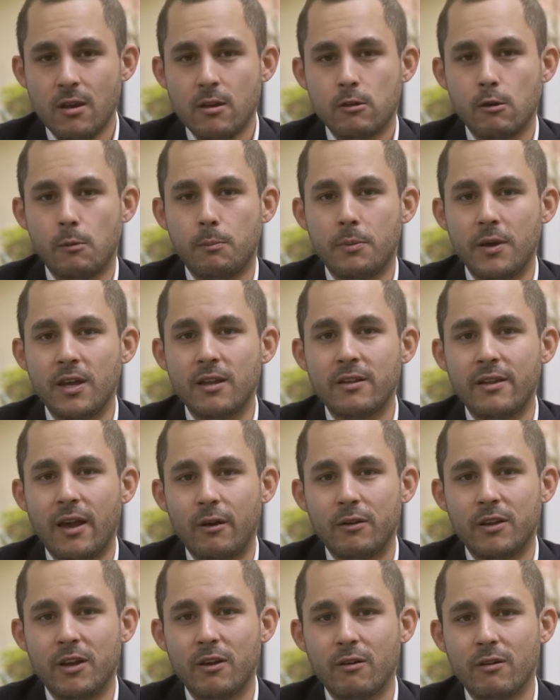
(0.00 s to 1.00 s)
So being
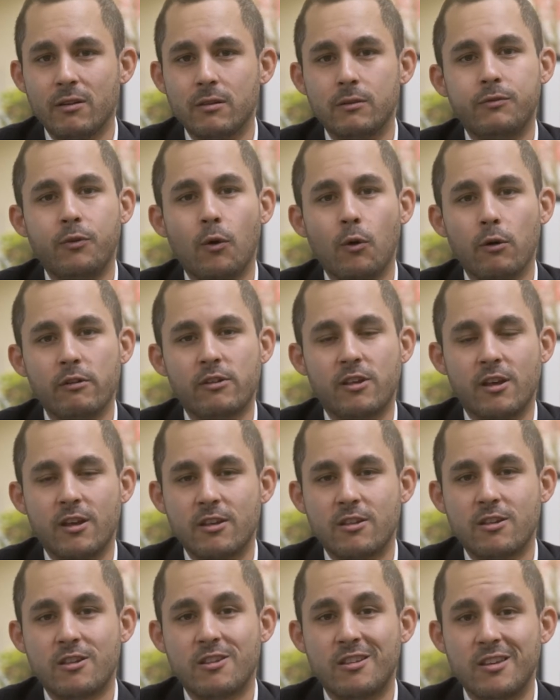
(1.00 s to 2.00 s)
down here in the fours
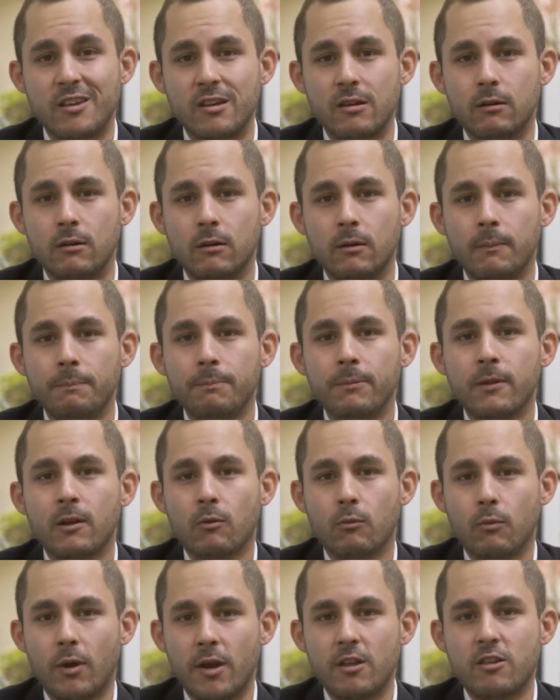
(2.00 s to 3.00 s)
is still
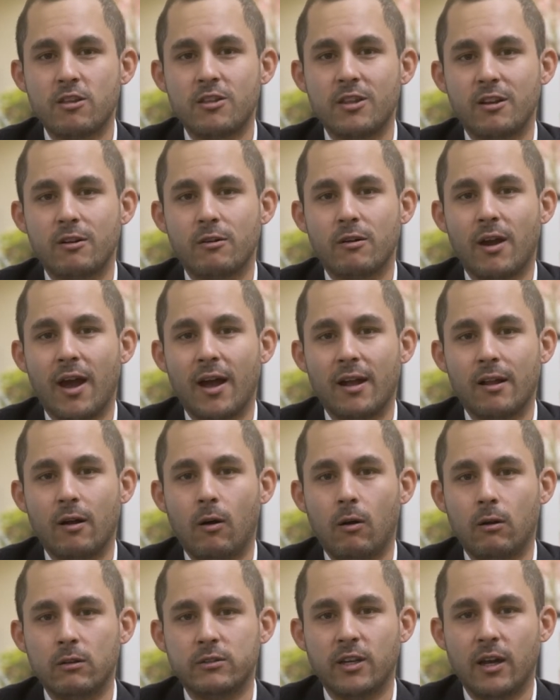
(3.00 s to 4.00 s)
rates that are at
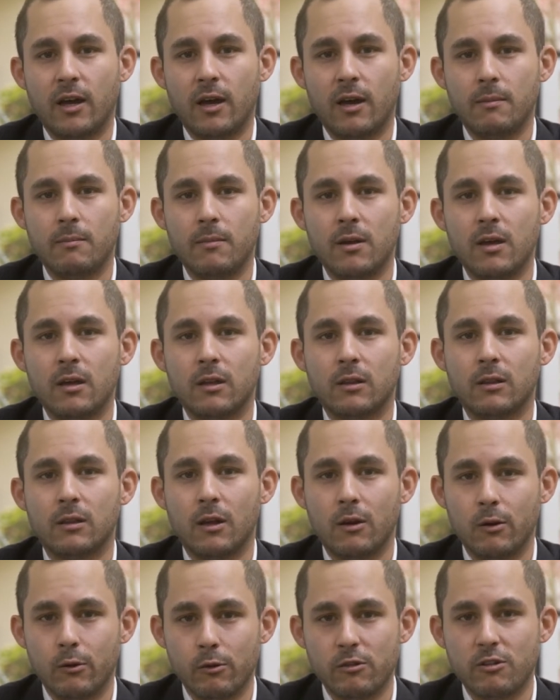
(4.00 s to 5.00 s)
all-time
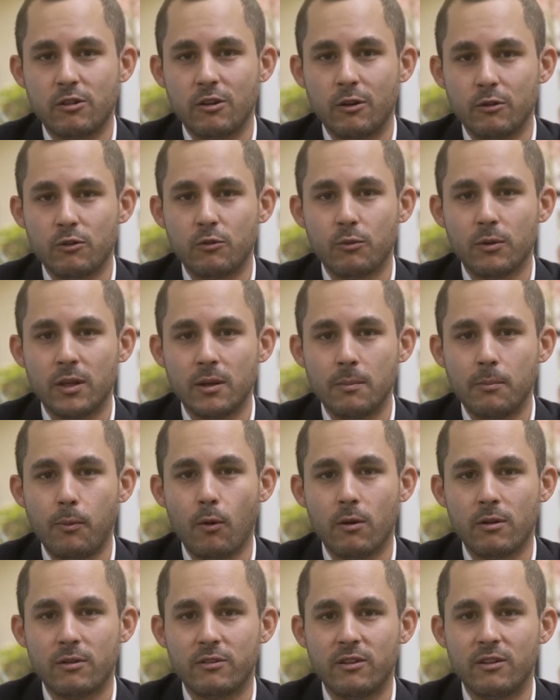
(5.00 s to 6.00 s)
lows. So it's really
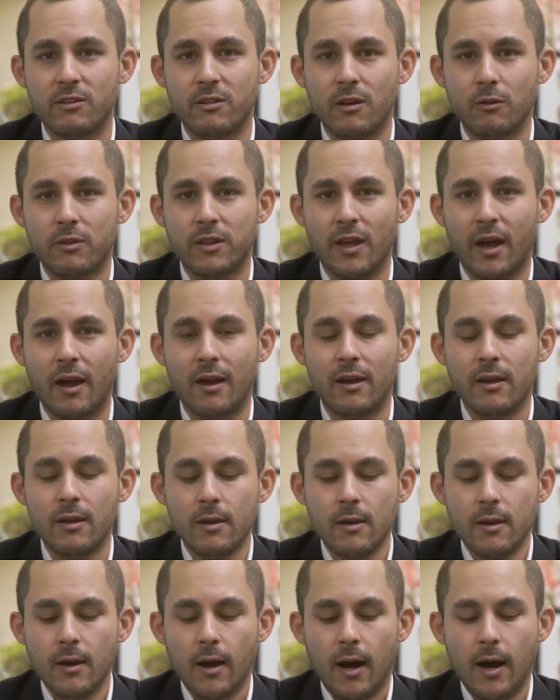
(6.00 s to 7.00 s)
important to note that.
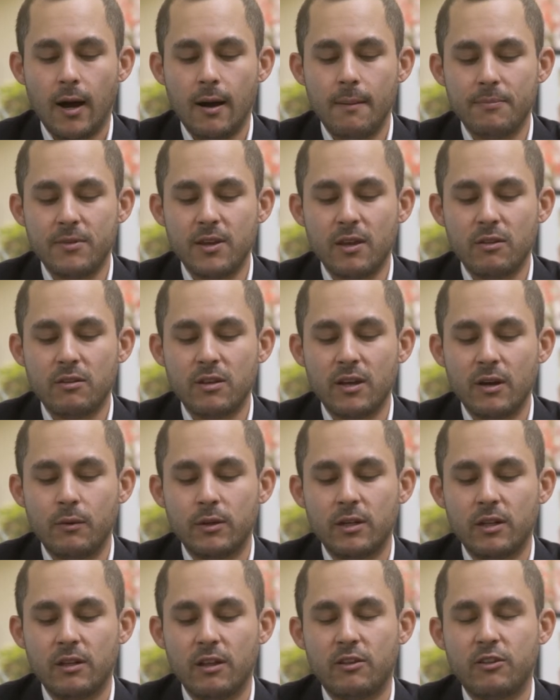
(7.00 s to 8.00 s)
The other thing I
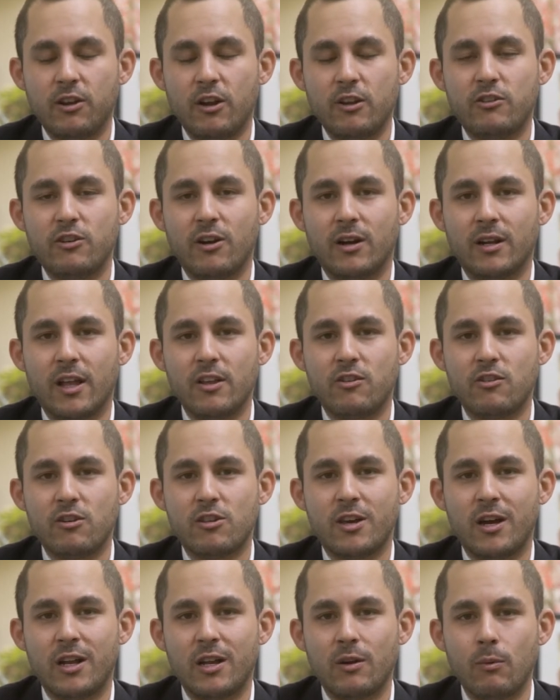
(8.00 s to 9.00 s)
wanted to touch on, I
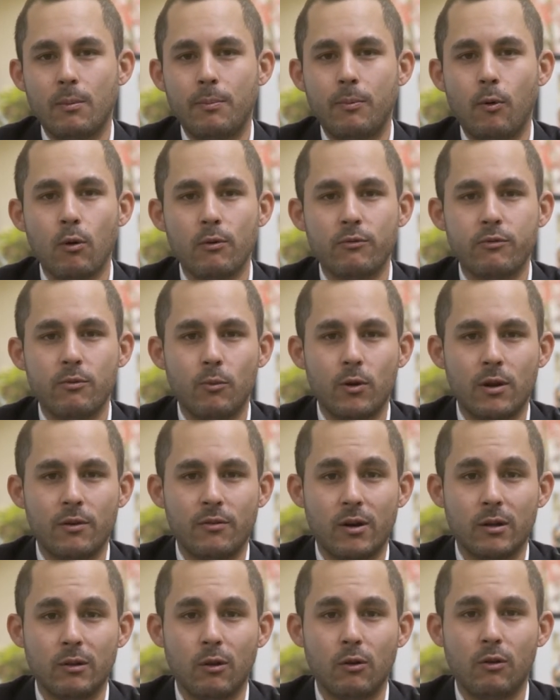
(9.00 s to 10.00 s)
just got a report from one of
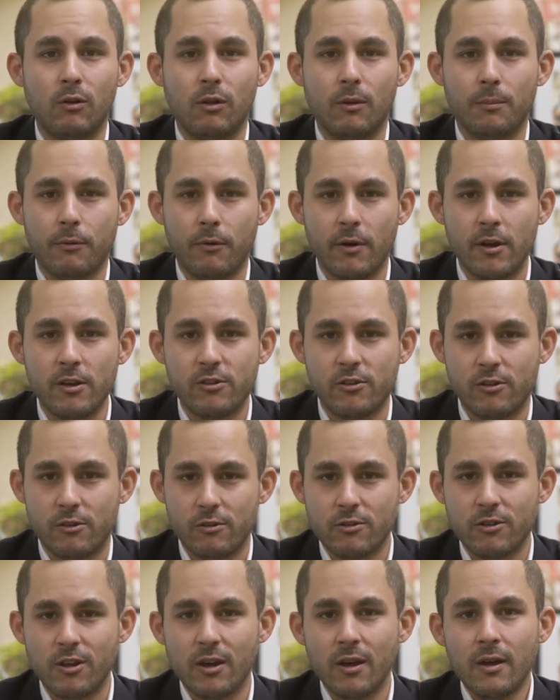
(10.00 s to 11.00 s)
our local
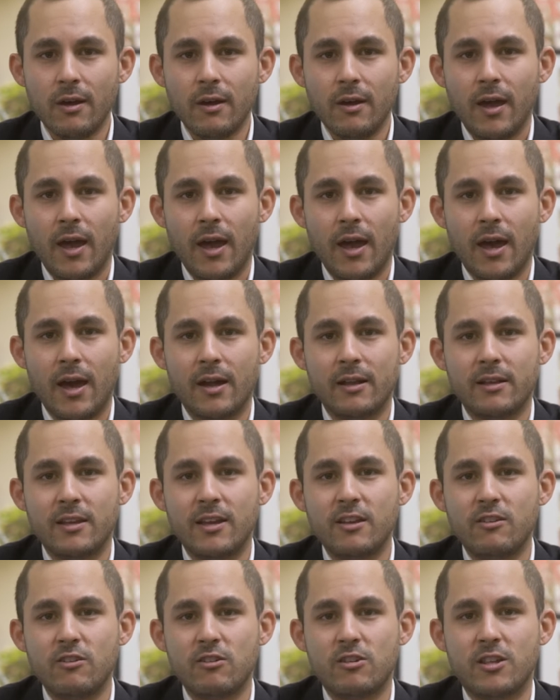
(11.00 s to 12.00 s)
appraisers, and
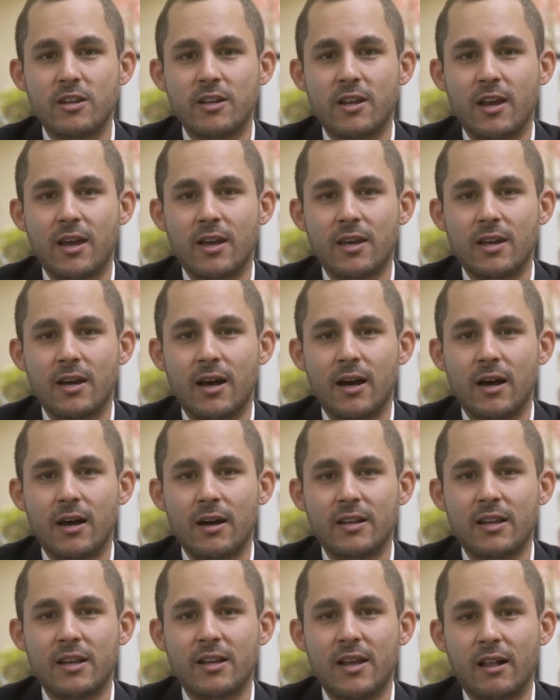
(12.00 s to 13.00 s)
he just did
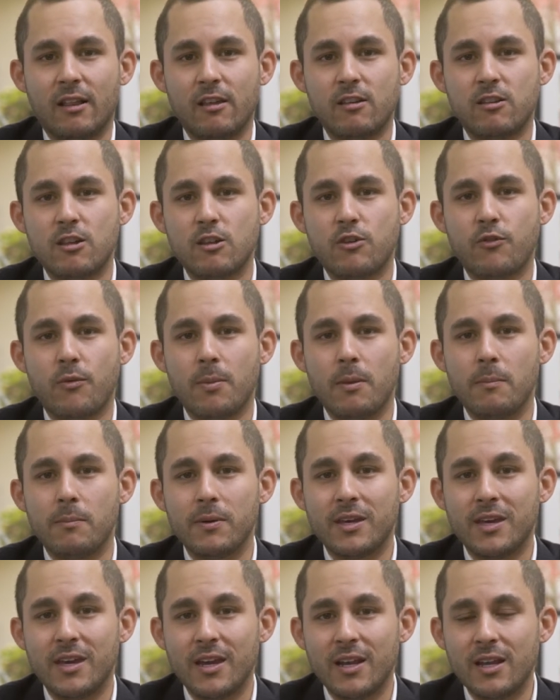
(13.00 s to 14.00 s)
an analysis from the
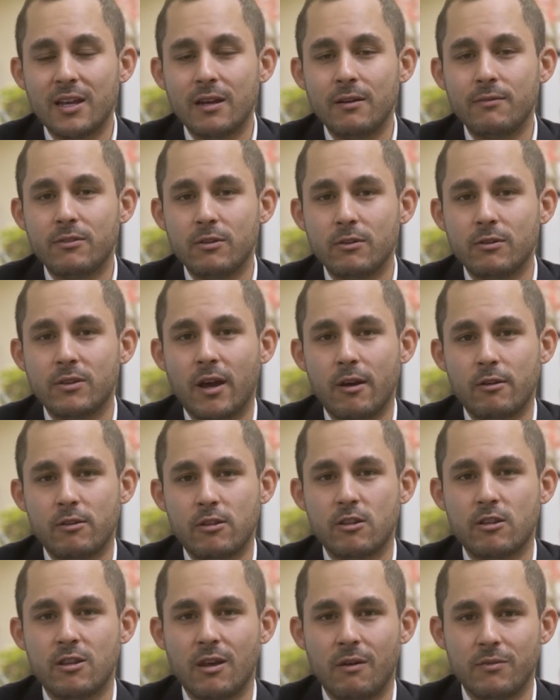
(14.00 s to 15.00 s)
beginning of
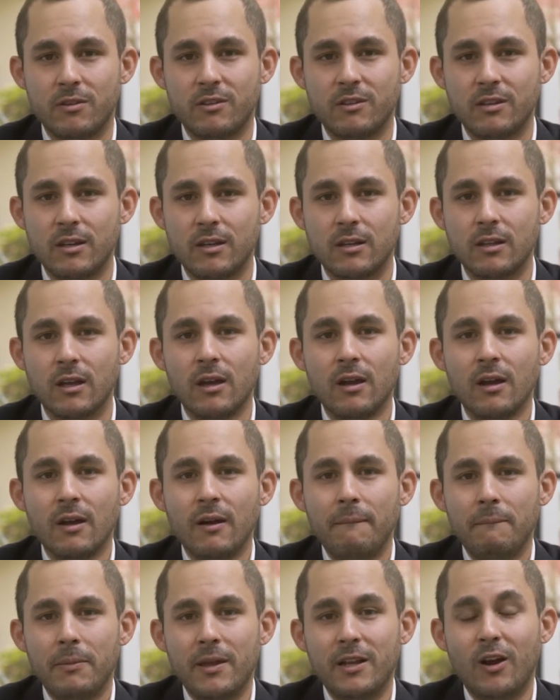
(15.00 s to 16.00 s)
2017.
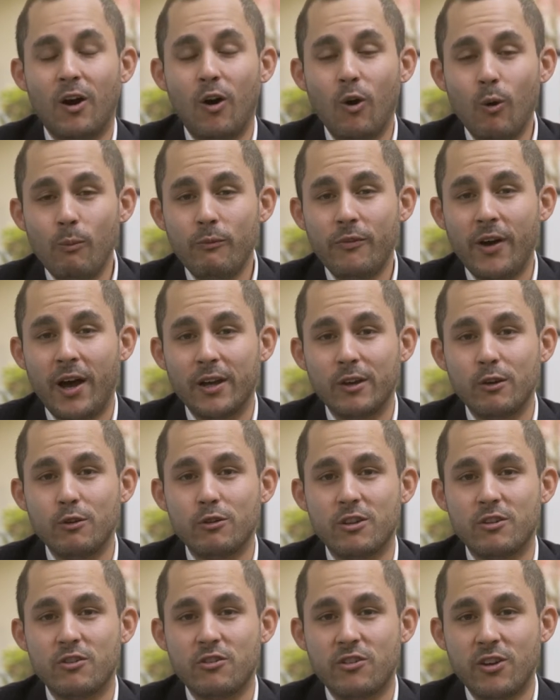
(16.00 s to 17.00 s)
And home
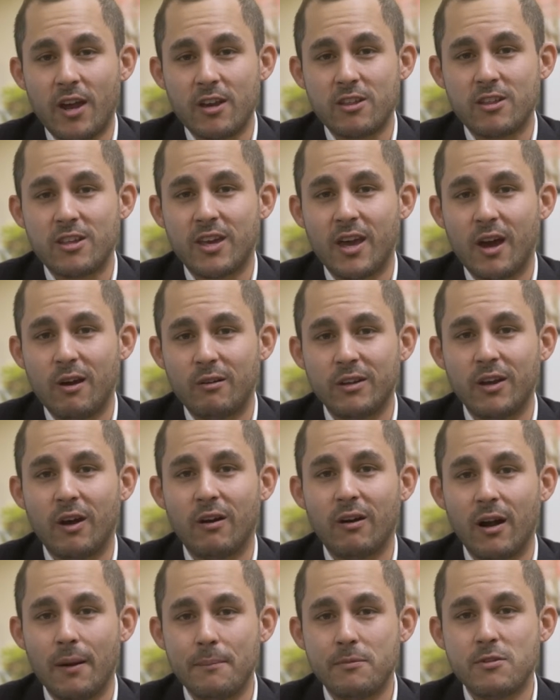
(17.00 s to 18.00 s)
values in Shasta County
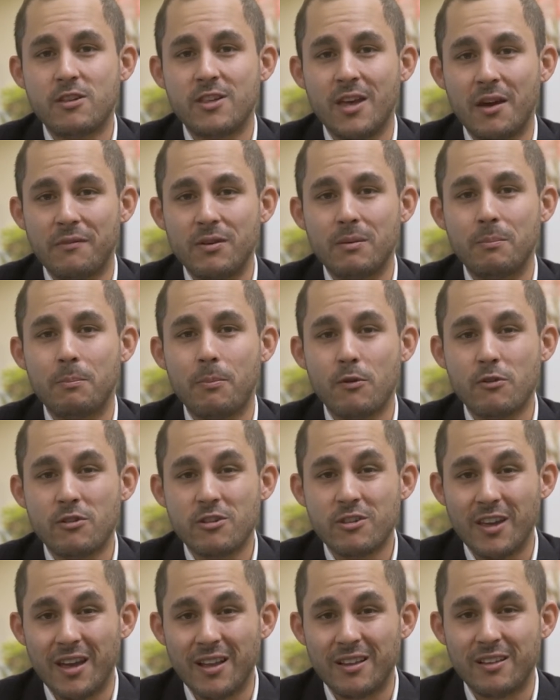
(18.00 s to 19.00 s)
are up
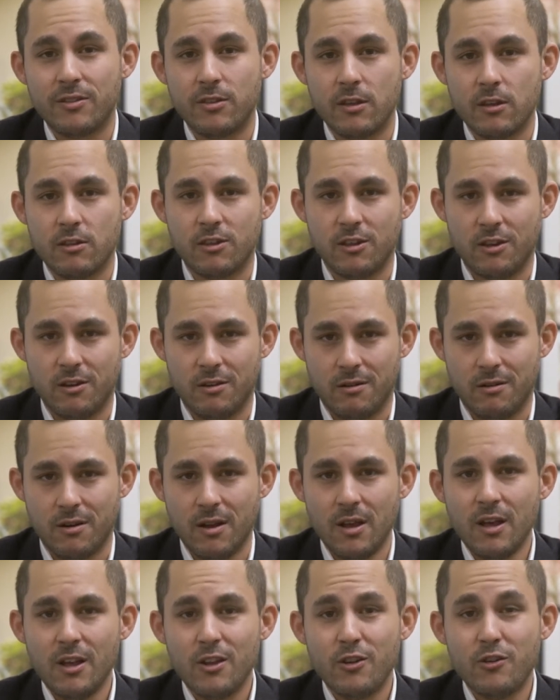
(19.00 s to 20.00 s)
7% this year,
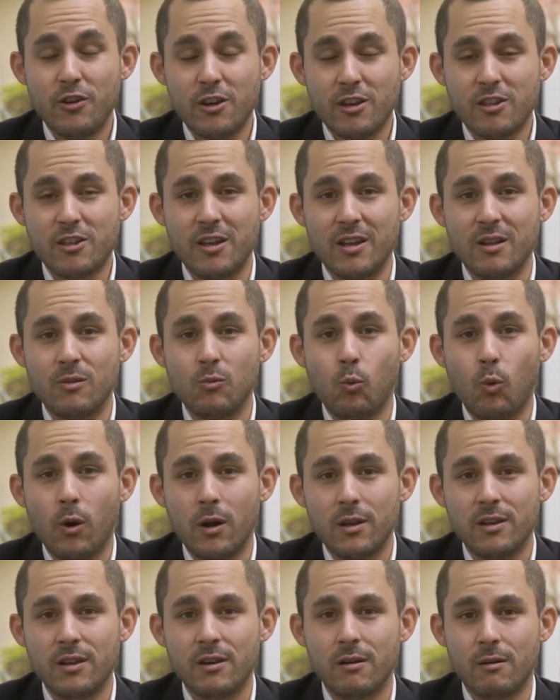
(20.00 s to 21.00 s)
just in
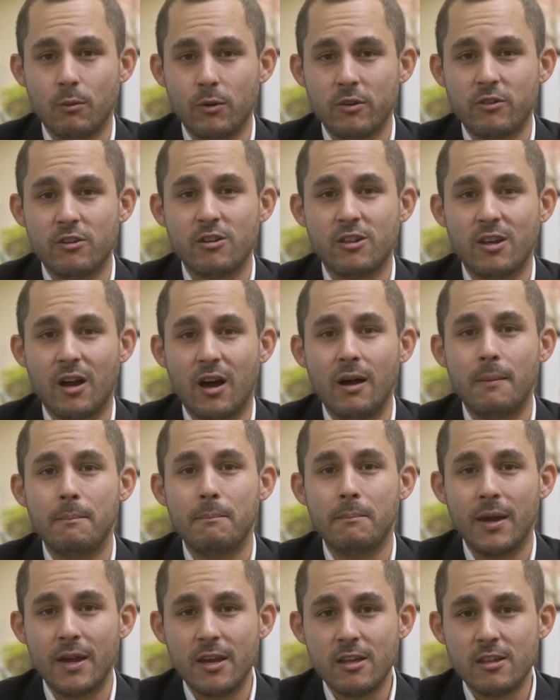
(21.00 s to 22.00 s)
1 year, which is
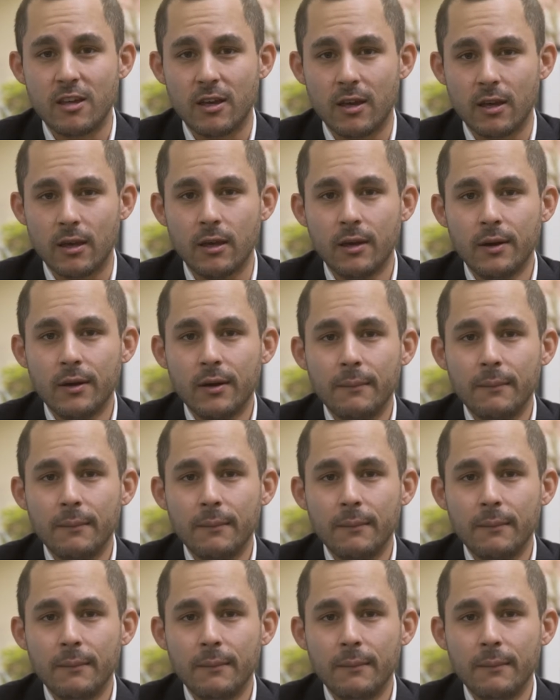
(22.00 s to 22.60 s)
amazing.